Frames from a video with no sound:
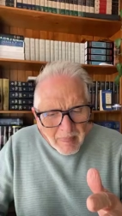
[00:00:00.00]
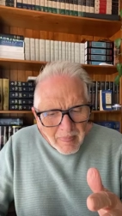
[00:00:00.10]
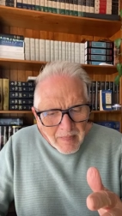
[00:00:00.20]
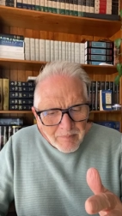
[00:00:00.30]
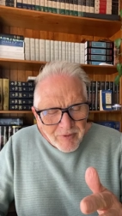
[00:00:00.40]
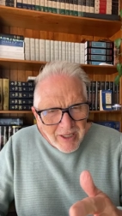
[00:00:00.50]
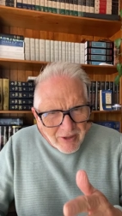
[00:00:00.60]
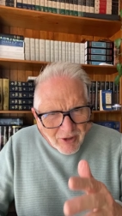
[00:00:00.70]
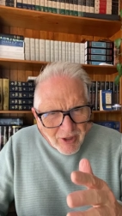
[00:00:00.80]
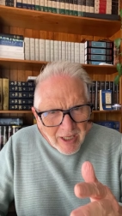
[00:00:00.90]
is part
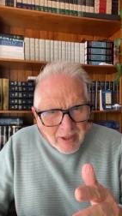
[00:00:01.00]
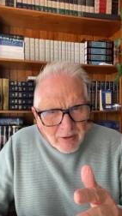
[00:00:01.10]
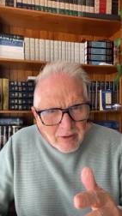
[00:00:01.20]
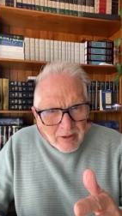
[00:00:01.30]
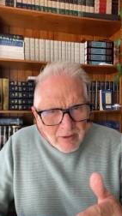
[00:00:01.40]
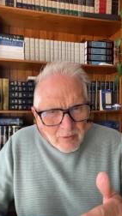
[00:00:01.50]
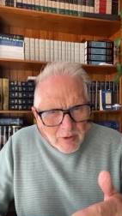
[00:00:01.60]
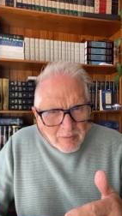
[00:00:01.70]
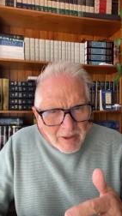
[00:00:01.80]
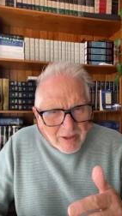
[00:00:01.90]
of our lives.
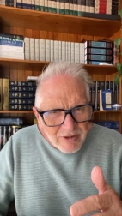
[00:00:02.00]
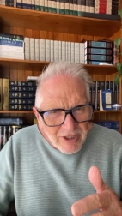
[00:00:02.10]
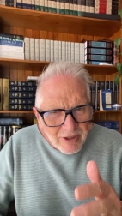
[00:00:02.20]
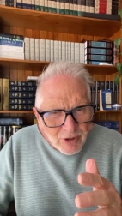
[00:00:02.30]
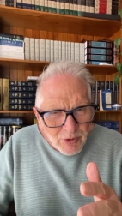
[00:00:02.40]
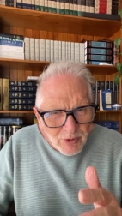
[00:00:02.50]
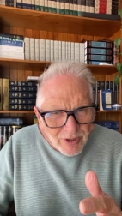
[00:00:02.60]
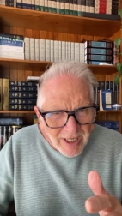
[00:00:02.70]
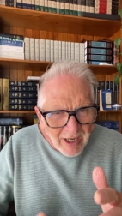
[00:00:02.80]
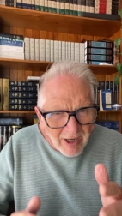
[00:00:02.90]

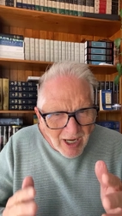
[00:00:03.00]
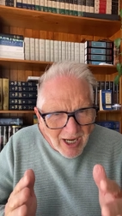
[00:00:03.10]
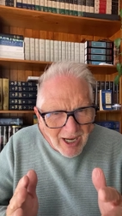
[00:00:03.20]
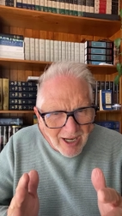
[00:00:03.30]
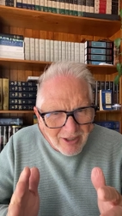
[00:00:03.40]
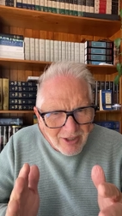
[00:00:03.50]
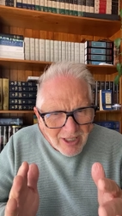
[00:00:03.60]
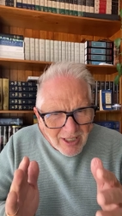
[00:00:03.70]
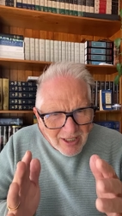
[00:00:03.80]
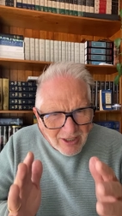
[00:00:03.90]
And then
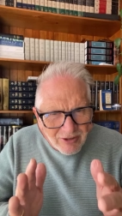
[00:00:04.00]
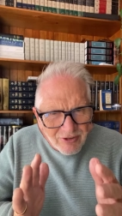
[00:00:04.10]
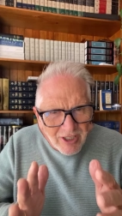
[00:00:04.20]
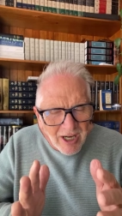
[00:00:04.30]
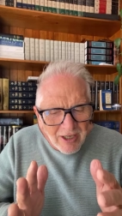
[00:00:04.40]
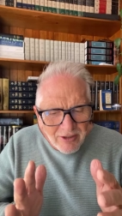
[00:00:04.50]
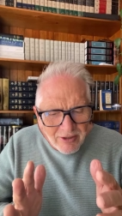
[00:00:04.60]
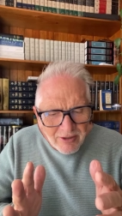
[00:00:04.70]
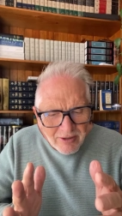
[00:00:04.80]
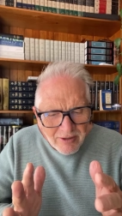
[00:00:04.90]
we must ensure
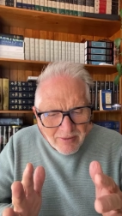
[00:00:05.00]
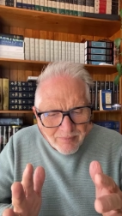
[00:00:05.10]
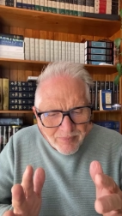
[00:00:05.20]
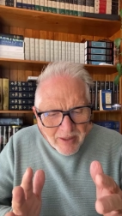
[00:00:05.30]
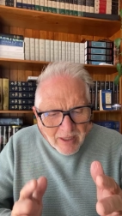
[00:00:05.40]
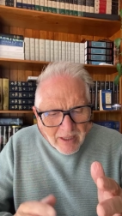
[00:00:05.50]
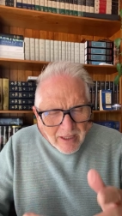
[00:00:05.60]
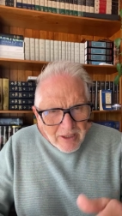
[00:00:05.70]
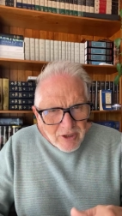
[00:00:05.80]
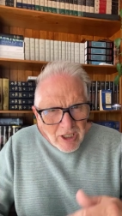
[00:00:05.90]
that our heart
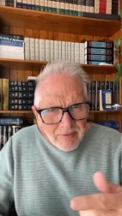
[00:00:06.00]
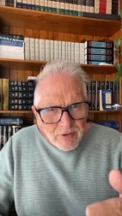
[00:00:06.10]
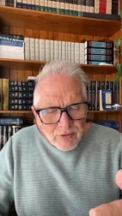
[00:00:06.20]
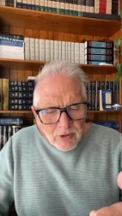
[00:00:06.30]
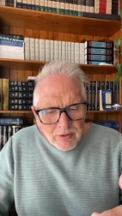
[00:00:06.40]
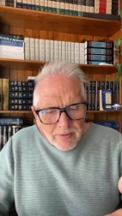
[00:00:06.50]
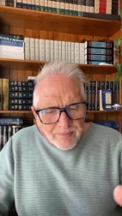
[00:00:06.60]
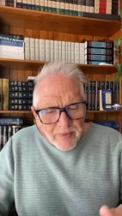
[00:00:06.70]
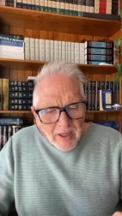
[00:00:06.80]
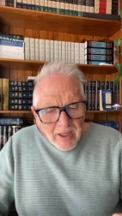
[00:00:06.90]
is
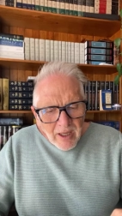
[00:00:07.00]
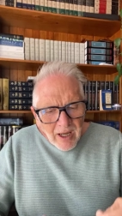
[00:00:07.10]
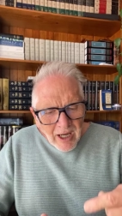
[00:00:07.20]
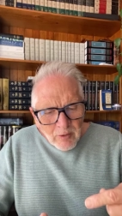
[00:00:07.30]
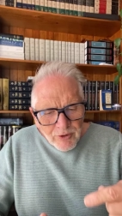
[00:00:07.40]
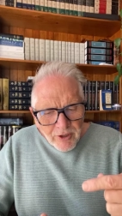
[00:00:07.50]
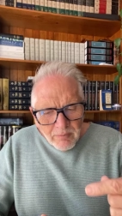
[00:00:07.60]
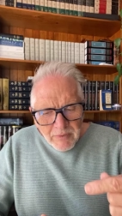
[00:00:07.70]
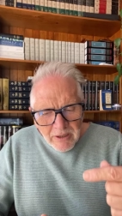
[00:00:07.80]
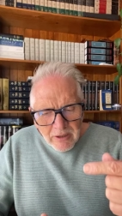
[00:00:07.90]
guarded.
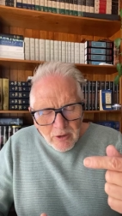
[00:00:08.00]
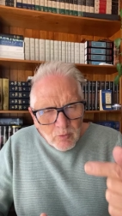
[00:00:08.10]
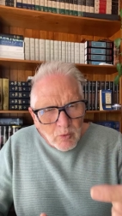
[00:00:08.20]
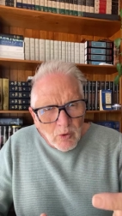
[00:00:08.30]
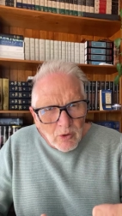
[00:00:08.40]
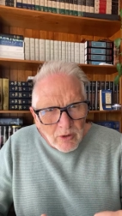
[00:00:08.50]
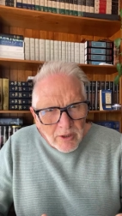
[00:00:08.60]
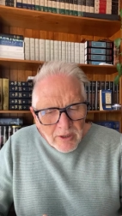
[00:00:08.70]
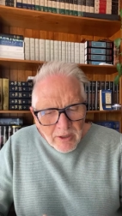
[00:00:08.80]
David wrote,